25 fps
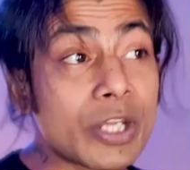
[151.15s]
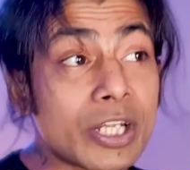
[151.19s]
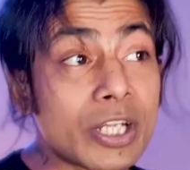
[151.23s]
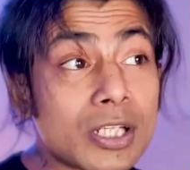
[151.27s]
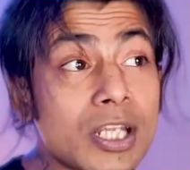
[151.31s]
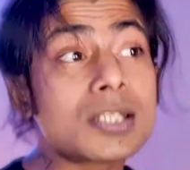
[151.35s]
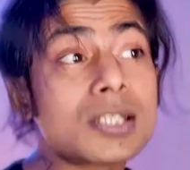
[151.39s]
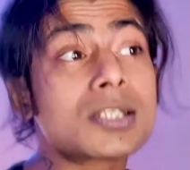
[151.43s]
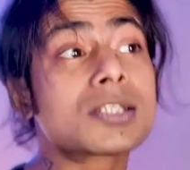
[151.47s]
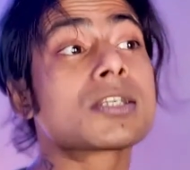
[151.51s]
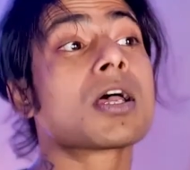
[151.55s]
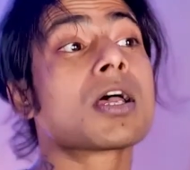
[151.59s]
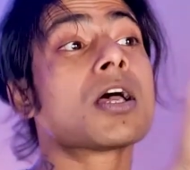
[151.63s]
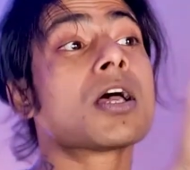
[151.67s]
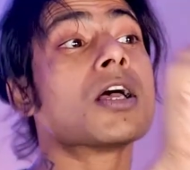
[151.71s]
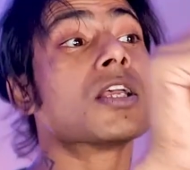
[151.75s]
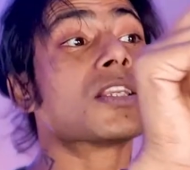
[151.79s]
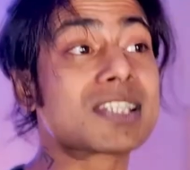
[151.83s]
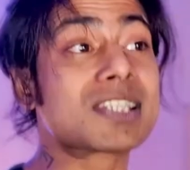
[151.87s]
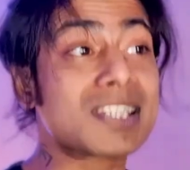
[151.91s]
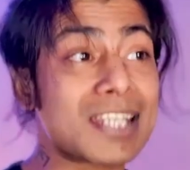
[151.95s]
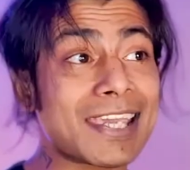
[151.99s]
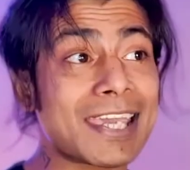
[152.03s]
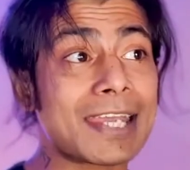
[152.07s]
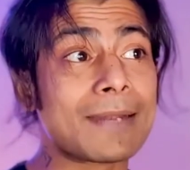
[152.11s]
this,
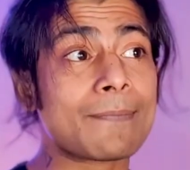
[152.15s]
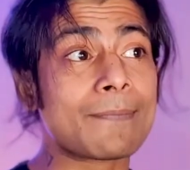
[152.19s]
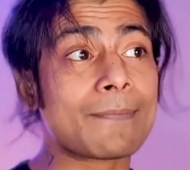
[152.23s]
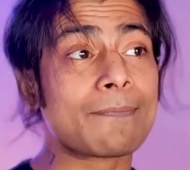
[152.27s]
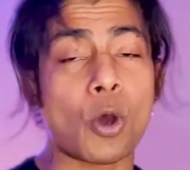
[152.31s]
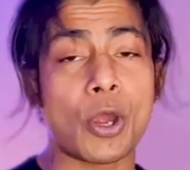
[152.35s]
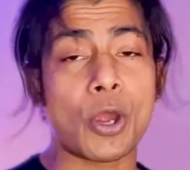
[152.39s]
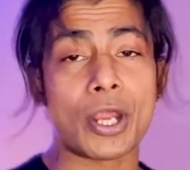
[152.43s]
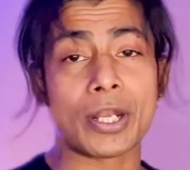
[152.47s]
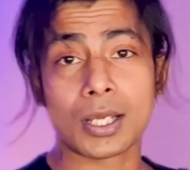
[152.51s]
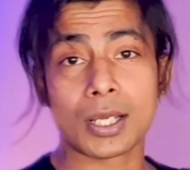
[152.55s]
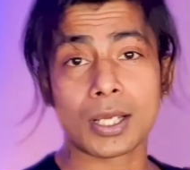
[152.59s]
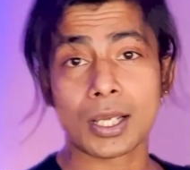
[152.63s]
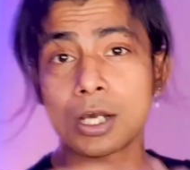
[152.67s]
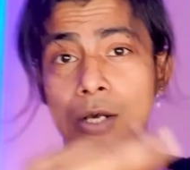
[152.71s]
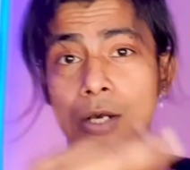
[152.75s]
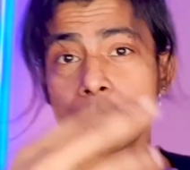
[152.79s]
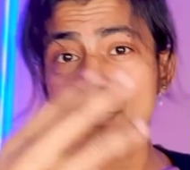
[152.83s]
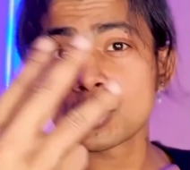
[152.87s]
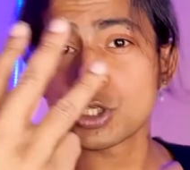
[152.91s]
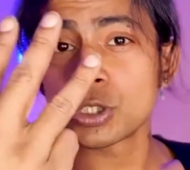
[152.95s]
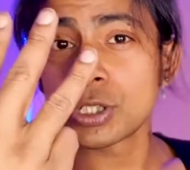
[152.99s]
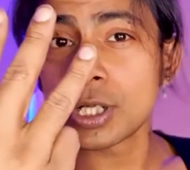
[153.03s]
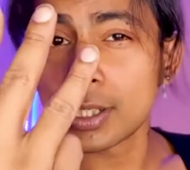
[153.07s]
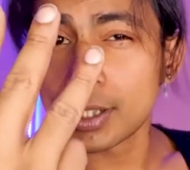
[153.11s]
second point comes
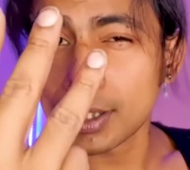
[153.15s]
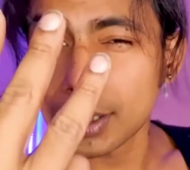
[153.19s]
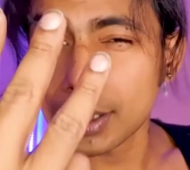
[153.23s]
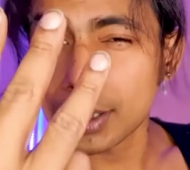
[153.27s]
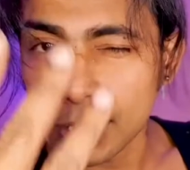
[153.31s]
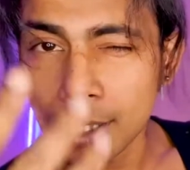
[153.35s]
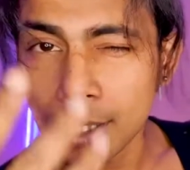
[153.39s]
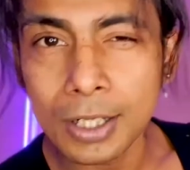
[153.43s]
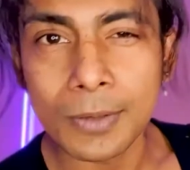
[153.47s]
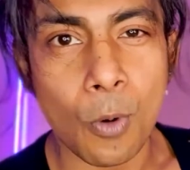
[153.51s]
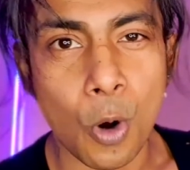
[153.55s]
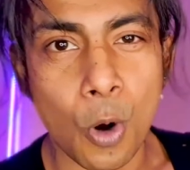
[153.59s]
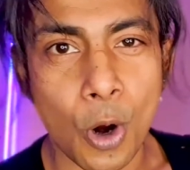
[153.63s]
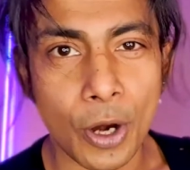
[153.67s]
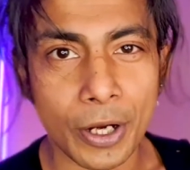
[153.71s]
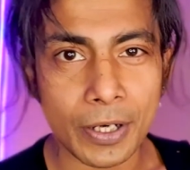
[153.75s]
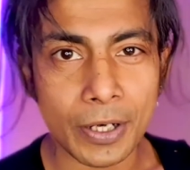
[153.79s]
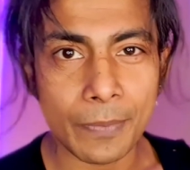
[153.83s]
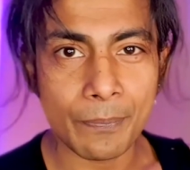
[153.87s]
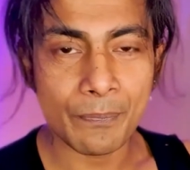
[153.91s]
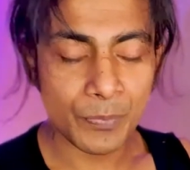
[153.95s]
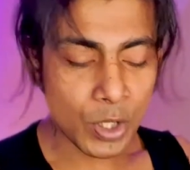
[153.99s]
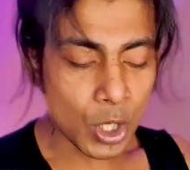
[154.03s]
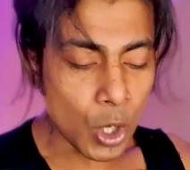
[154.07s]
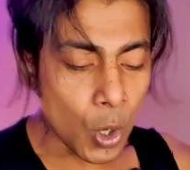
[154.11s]
to the third point,
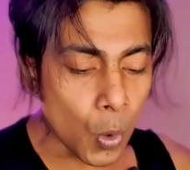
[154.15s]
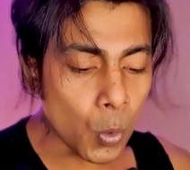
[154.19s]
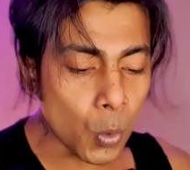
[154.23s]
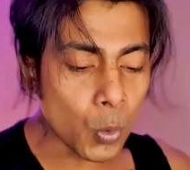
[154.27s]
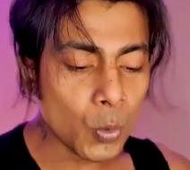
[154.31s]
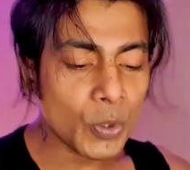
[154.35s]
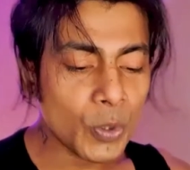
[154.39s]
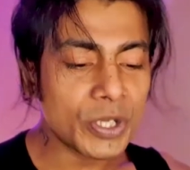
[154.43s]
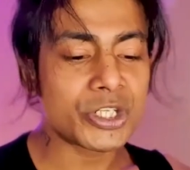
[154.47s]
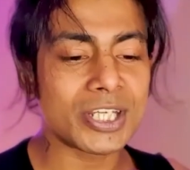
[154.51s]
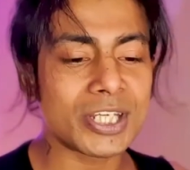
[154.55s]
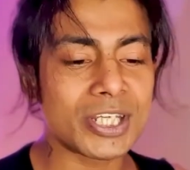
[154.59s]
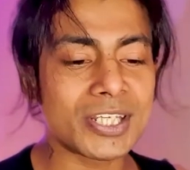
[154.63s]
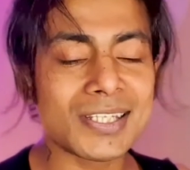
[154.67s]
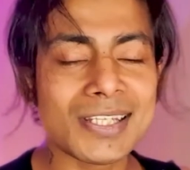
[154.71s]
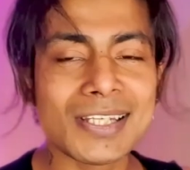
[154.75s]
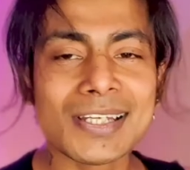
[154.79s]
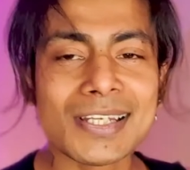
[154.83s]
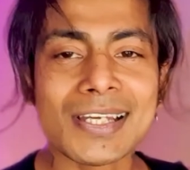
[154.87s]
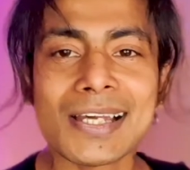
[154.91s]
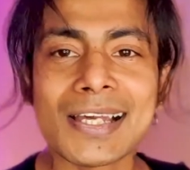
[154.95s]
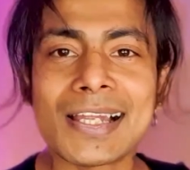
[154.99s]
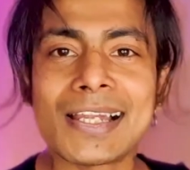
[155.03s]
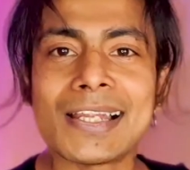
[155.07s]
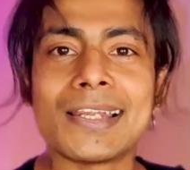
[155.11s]
which is
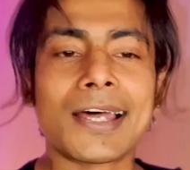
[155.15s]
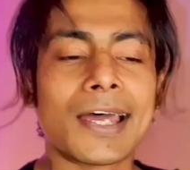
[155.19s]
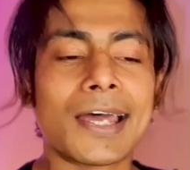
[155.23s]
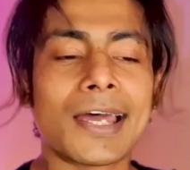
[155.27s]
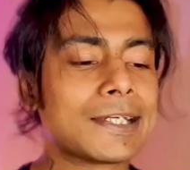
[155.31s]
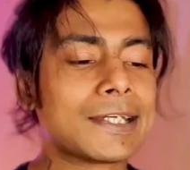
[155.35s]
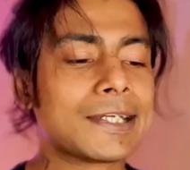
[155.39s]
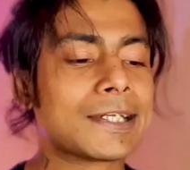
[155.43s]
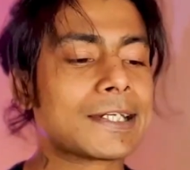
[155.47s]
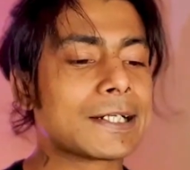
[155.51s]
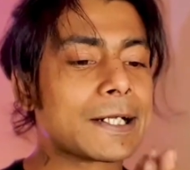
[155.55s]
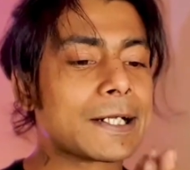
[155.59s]
like